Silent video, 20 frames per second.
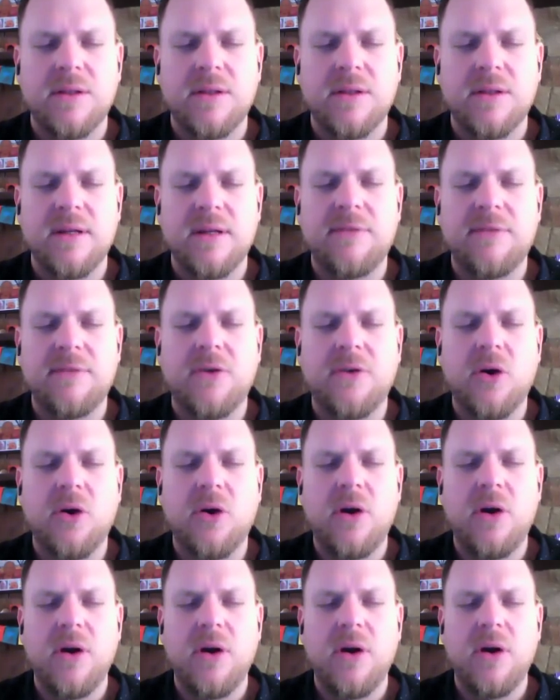
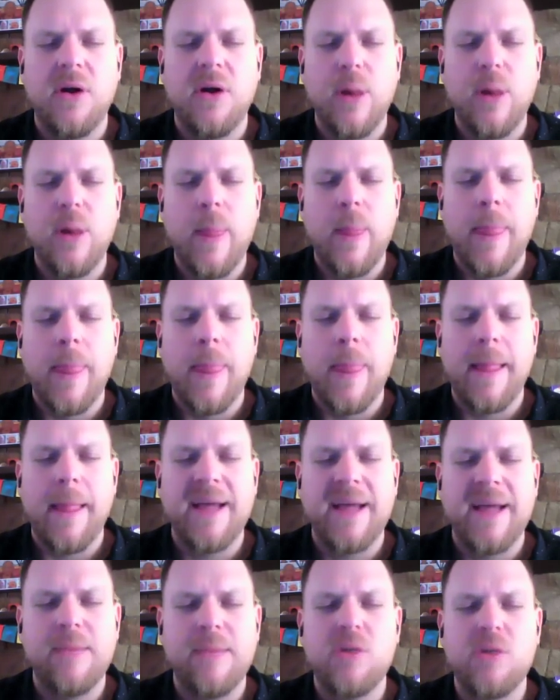Therefore,
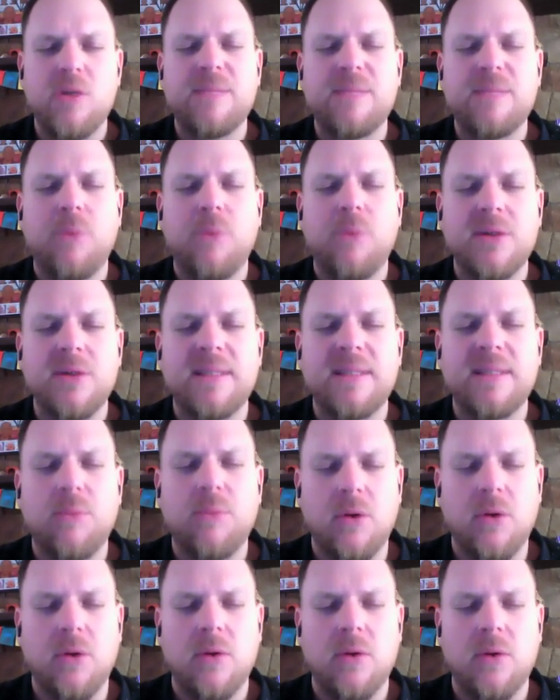I am
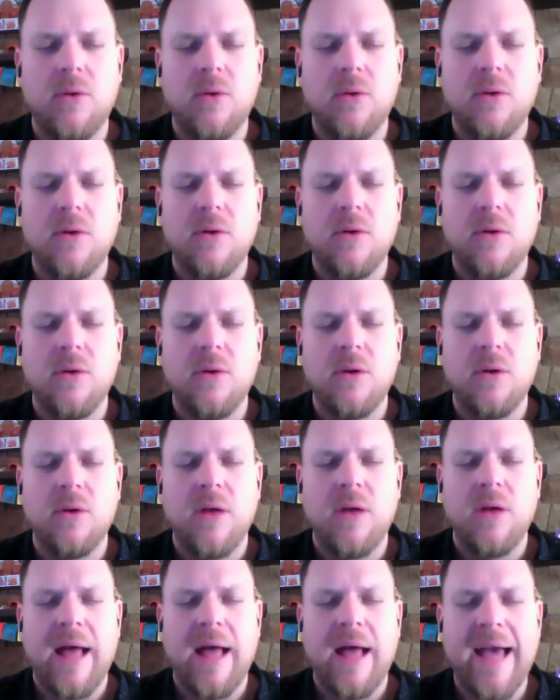responsible.
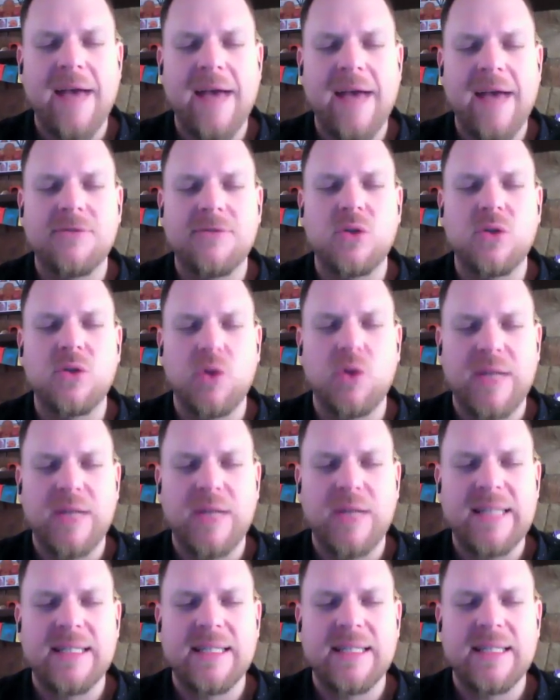I have to do
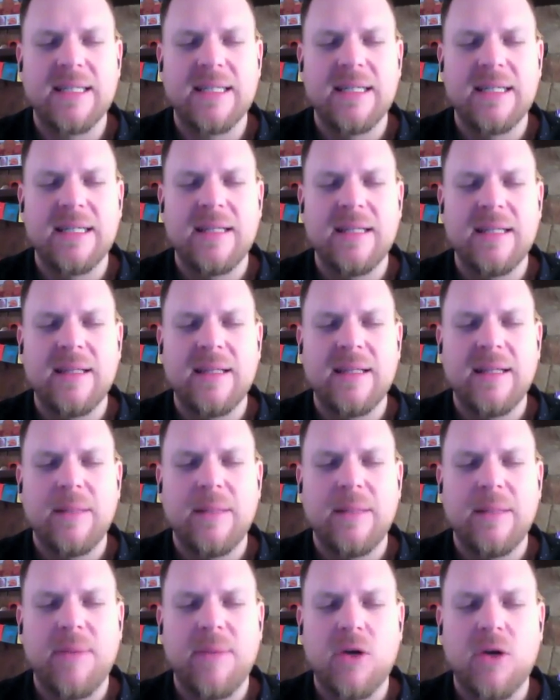that
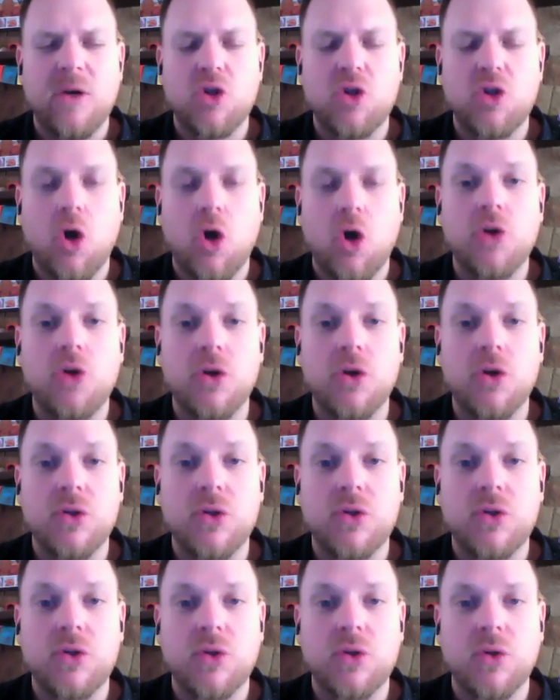because
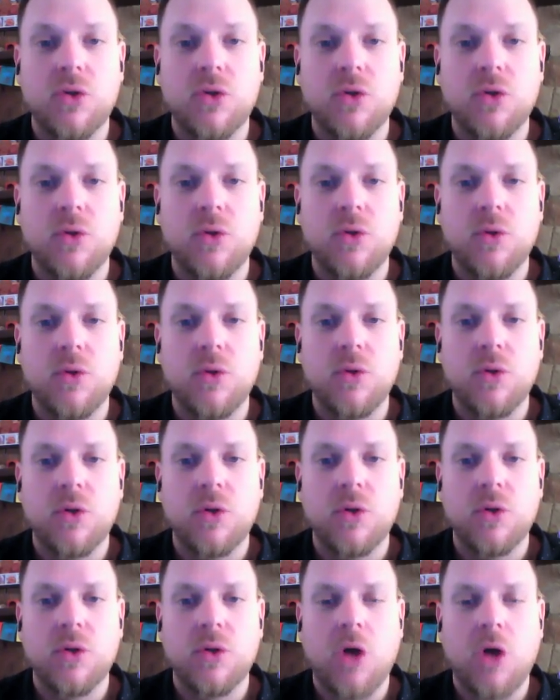others,
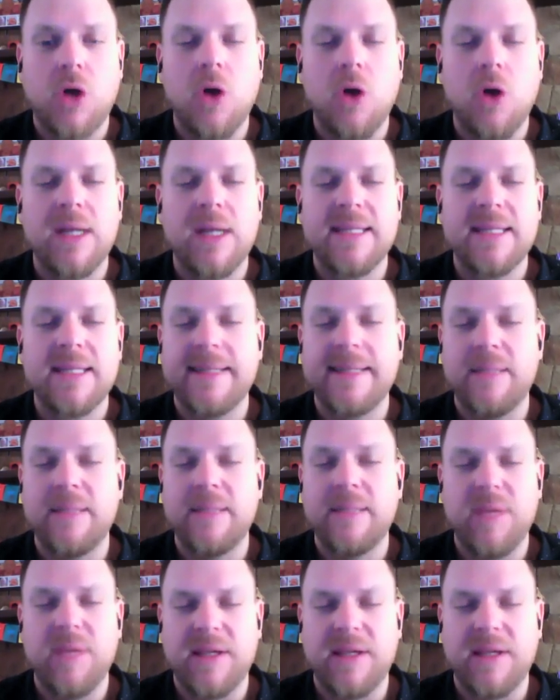countless
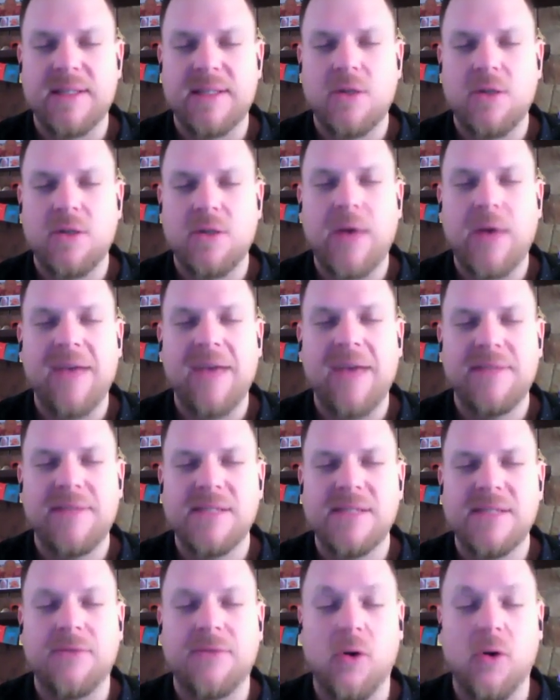sentient beings, don't have
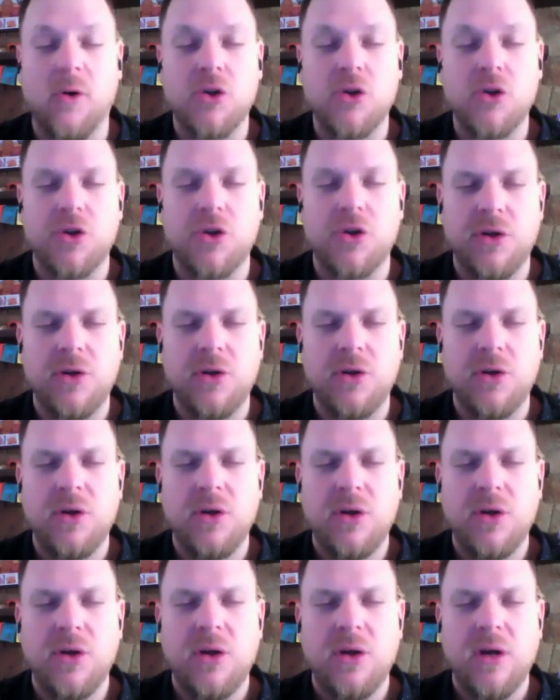this fortune
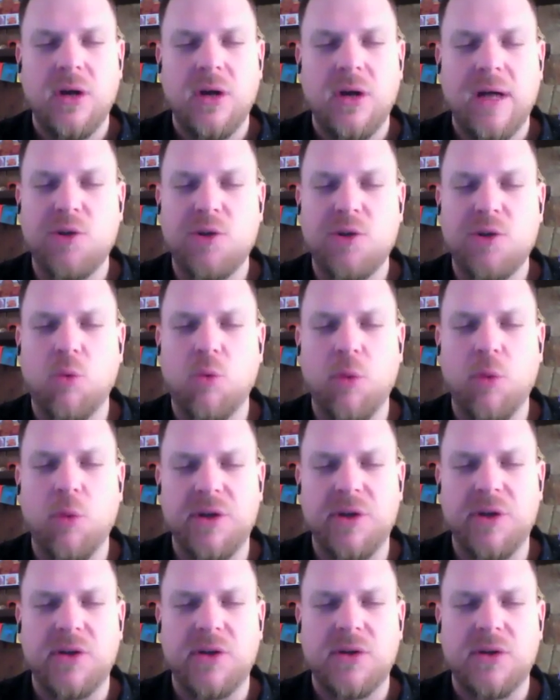at the
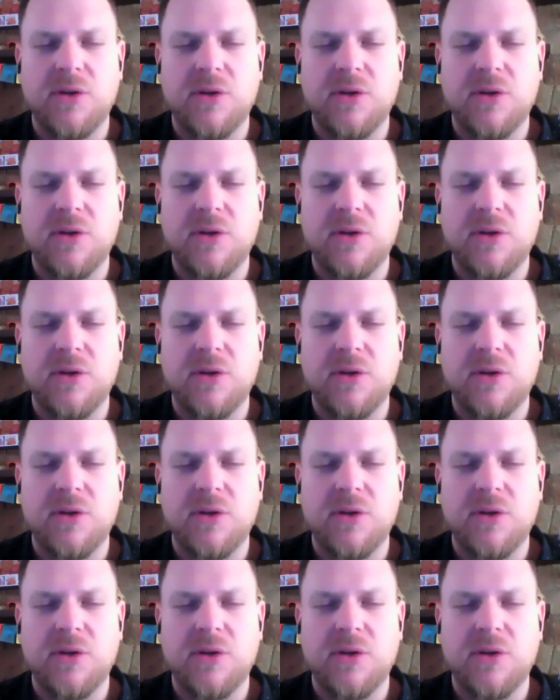moment.